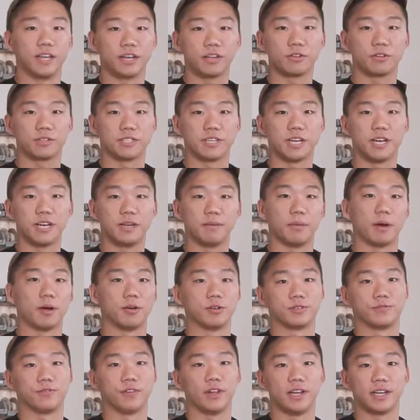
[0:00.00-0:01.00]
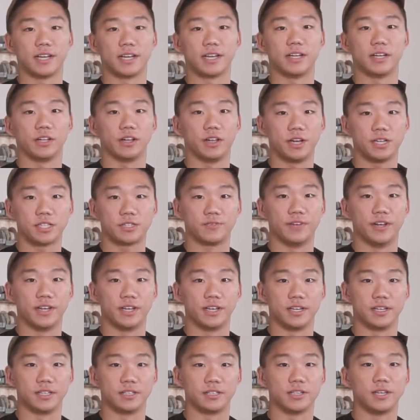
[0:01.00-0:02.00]
other time, I was flying into Las
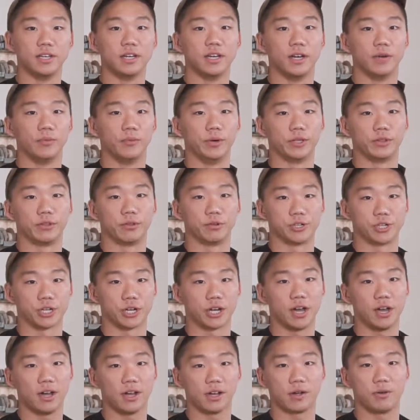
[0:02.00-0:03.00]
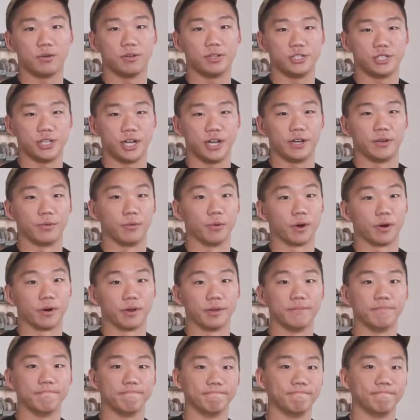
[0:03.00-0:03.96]
Vegas and went through Chicago in January.